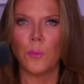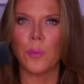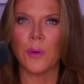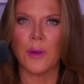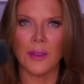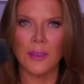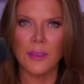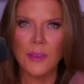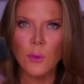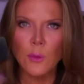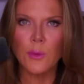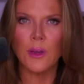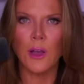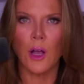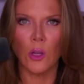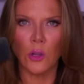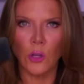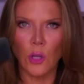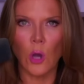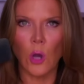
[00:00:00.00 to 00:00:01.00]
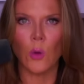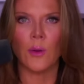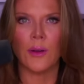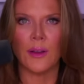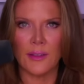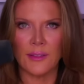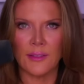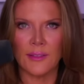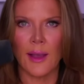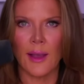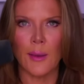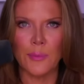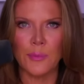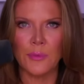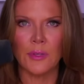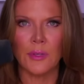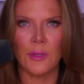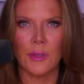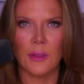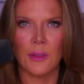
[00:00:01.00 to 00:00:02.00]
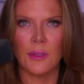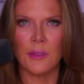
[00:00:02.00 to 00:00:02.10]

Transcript: but I think we all know and accept